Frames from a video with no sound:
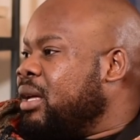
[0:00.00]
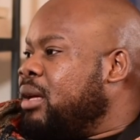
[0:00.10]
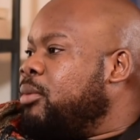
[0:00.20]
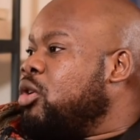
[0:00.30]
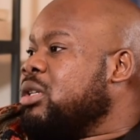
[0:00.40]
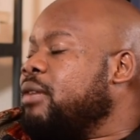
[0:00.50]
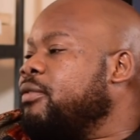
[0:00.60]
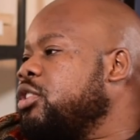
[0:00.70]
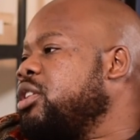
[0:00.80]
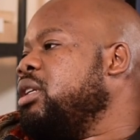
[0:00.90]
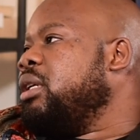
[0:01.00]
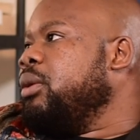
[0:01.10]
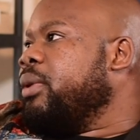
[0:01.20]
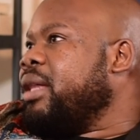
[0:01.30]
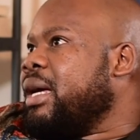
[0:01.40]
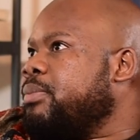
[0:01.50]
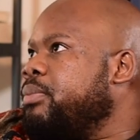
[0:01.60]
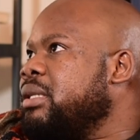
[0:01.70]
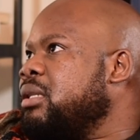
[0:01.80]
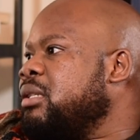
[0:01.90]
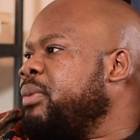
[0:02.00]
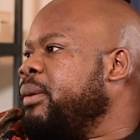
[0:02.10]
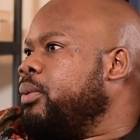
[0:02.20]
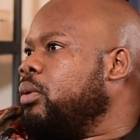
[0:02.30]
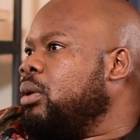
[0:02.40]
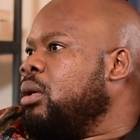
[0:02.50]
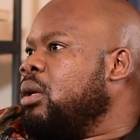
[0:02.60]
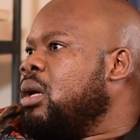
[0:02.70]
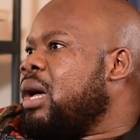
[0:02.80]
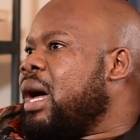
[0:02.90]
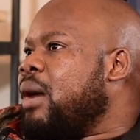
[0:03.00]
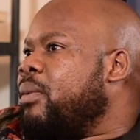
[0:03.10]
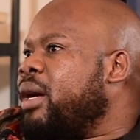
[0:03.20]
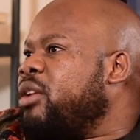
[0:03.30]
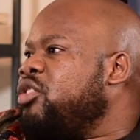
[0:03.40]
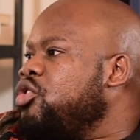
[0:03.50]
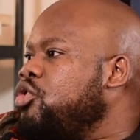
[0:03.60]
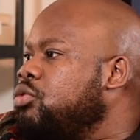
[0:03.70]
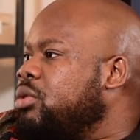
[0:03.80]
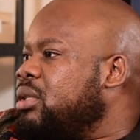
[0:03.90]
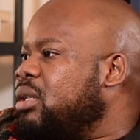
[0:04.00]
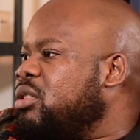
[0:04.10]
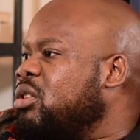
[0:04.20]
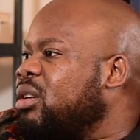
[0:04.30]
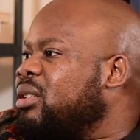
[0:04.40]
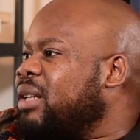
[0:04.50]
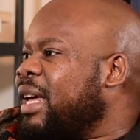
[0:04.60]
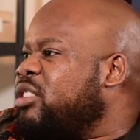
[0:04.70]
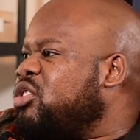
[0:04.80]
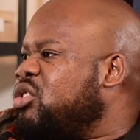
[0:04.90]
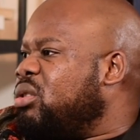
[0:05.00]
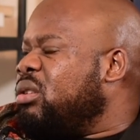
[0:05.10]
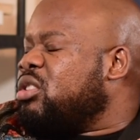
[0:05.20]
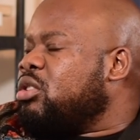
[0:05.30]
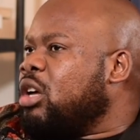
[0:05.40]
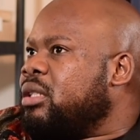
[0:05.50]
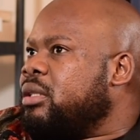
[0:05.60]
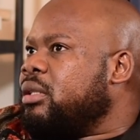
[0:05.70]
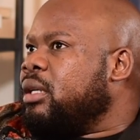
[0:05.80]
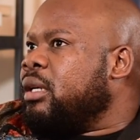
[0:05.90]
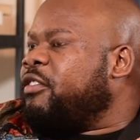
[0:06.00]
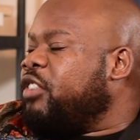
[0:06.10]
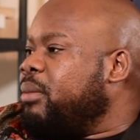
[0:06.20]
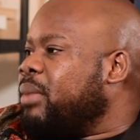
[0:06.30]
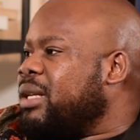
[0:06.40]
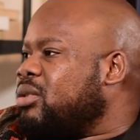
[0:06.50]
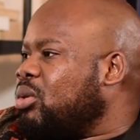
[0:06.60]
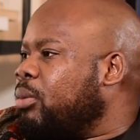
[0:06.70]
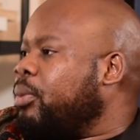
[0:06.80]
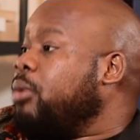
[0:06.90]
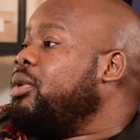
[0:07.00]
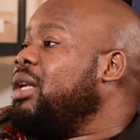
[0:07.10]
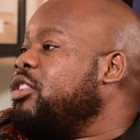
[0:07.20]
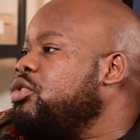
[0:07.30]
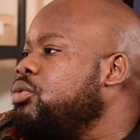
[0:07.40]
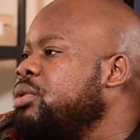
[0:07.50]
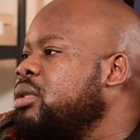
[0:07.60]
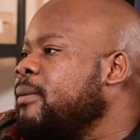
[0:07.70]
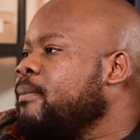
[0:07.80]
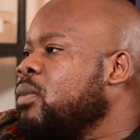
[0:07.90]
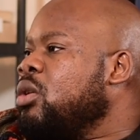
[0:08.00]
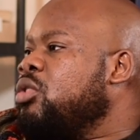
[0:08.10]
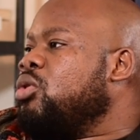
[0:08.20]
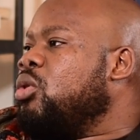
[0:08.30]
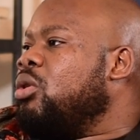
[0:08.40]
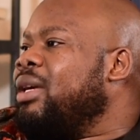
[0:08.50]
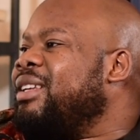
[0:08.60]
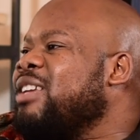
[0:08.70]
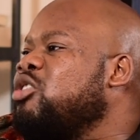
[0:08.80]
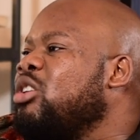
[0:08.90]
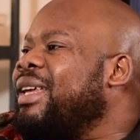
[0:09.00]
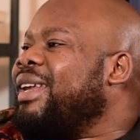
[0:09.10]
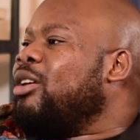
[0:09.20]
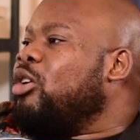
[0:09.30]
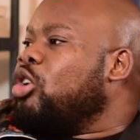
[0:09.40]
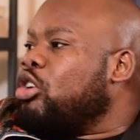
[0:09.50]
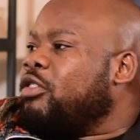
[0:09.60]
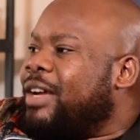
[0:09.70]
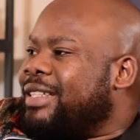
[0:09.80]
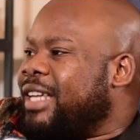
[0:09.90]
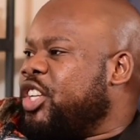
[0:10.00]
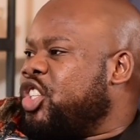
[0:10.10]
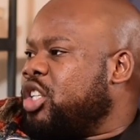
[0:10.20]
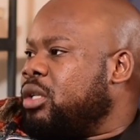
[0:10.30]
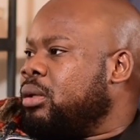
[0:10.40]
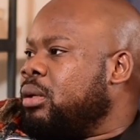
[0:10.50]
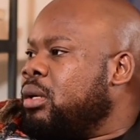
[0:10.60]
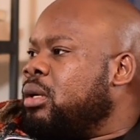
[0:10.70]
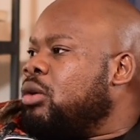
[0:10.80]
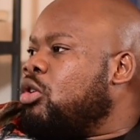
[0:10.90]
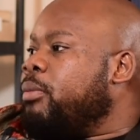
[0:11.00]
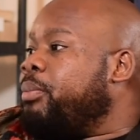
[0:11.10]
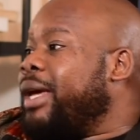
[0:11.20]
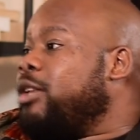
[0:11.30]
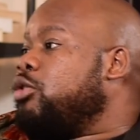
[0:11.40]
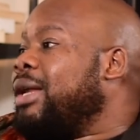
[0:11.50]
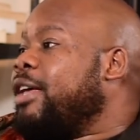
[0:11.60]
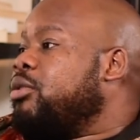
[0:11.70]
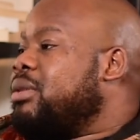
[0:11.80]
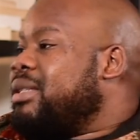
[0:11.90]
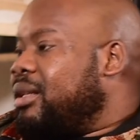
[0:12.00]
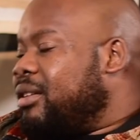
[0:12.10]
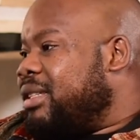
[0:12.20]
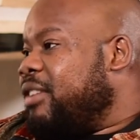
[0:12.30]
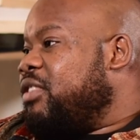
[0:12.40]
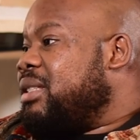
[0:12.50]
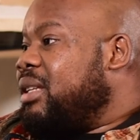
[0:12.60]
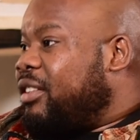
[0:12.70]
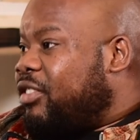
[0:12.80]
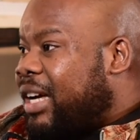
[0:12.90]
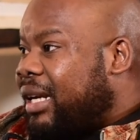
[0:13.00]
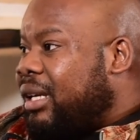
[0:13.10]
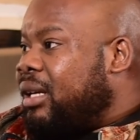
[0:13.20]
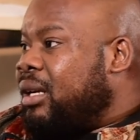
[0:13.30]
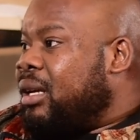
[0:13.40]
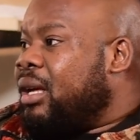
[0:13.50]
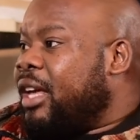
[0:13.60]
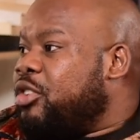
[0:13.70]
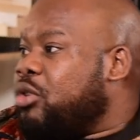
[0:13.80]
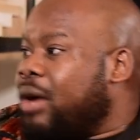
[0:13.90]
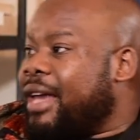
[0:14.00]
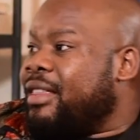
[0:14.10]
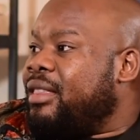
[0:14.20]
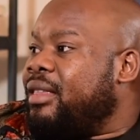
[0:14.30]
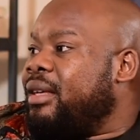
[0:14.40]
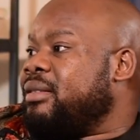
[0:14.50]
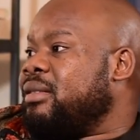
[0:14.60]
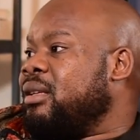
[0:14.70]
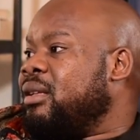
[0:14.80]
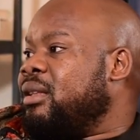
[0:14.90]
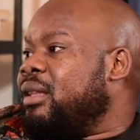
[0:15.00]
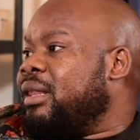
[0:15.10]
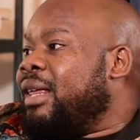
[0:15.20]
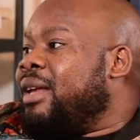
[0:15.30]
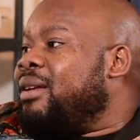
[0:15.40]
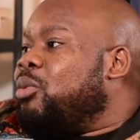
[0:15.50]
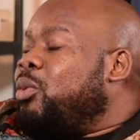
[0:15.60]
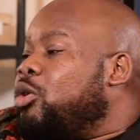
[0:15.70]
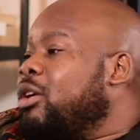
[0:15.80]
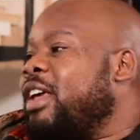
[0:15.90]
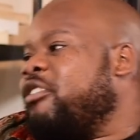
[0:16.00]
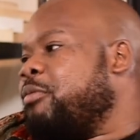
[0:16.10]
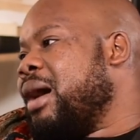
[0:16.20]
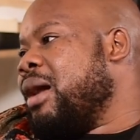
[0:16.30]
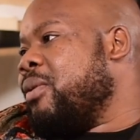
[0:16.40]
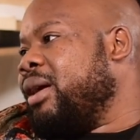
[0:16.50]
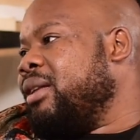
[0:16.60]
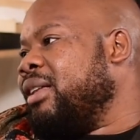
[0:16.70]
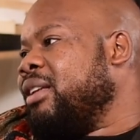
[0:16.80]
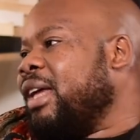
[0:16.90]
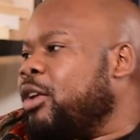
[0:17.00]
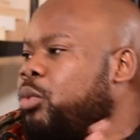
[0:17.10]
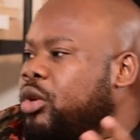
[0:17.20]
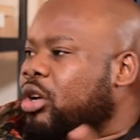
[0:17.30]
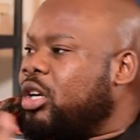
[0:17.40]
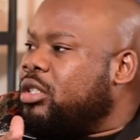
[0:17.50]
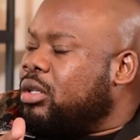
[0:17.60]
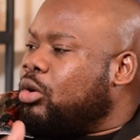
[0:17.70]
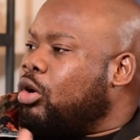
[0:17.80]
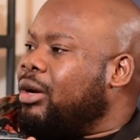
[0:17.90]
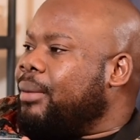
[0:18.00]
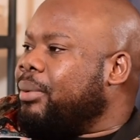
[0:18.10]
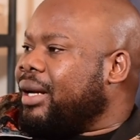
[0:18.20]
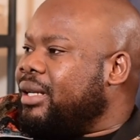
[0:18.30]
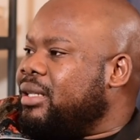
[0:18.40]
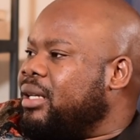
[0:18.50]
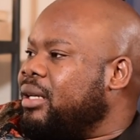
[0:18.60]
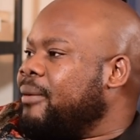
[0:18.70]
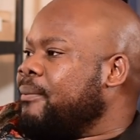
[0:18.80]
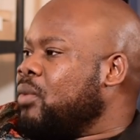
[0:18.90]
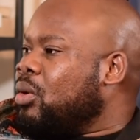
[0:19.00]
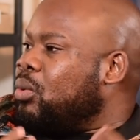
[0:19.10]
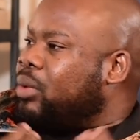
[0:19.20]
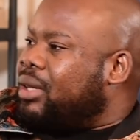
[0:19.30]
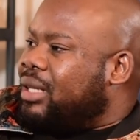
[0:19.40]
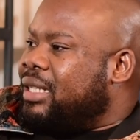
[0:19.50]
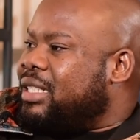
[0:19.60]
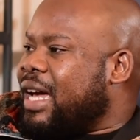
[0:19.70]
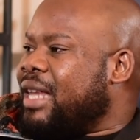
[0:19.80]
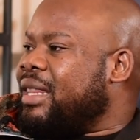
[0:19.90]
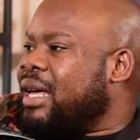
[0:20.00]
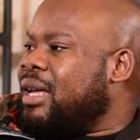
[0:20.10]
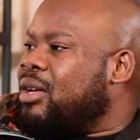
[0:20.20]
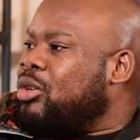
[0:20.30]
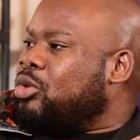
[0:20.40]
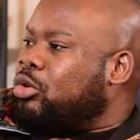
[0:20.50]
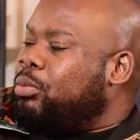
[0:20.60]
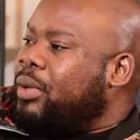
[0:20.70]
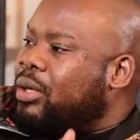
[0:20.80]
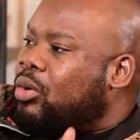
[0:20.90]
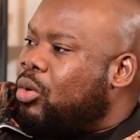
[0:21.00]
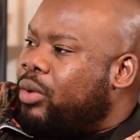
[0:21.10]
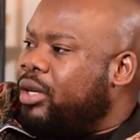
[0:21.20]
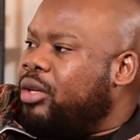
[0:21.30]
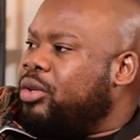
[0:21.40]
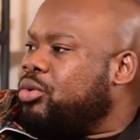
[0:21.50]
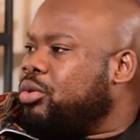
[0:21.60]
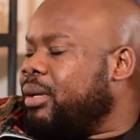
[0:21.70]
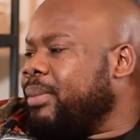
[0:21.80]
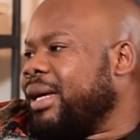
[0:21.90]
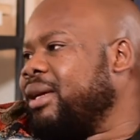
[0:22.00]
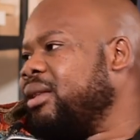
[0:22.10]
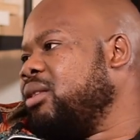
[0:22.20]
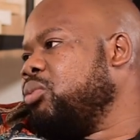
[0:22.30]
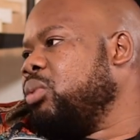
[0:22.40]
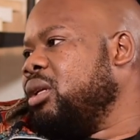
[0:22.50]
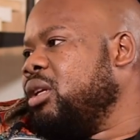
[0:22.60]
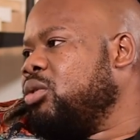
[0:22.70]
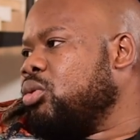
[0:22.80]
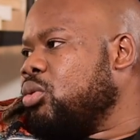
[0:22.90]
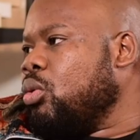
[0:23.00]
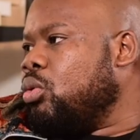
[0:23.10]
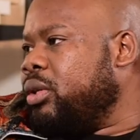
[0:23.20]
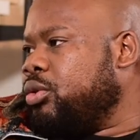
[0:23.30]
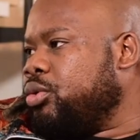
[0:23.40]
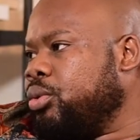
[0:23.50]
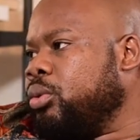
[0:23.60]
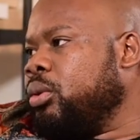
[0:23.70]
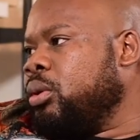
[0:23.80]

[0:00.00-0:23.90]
Sure. Because unfortunately, with us business people, our news is not nice it's not uh, famous or popular news mm. so it does not get a lot of attention yes compared to like your service delivery and your other things mm. Mm. then we don't have power mm. and we're not collaborating with each other mm. to be going into the market that we need to go into.